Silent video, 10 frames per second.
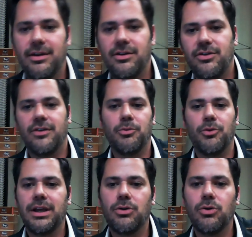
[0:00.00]
He's done some
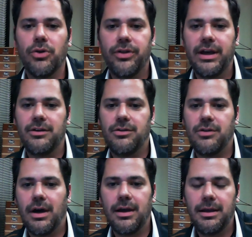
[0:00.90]
really cool things.
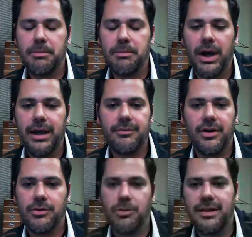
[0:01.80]
Uh, he and Mike have done
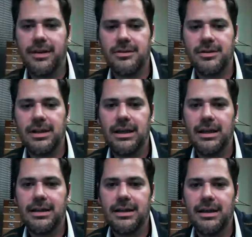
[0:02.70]
some great things in
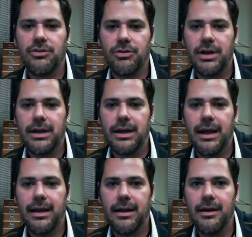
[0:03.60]
the in the industry,
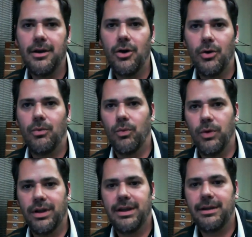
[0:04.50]
and, and
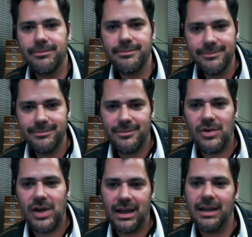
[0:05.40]
really
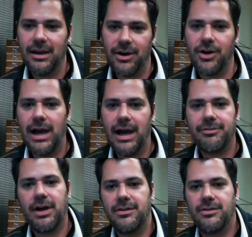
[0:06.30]
taking their
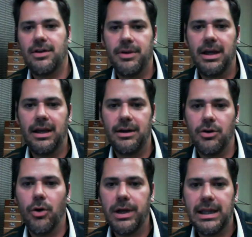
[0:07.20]
craft concept
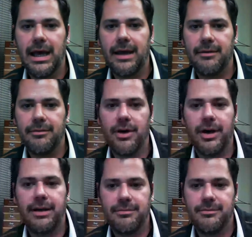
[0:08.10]
and growing that
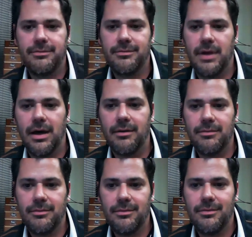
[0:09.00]
very.
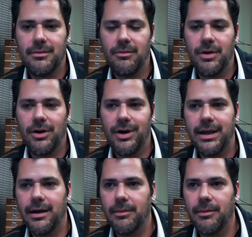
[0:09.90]
Uh,
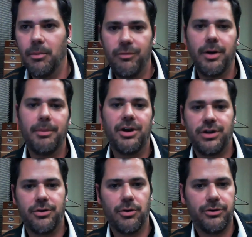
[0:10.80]
very, uh, very
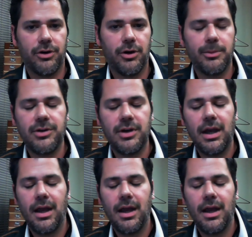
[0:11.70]
much on their own terms.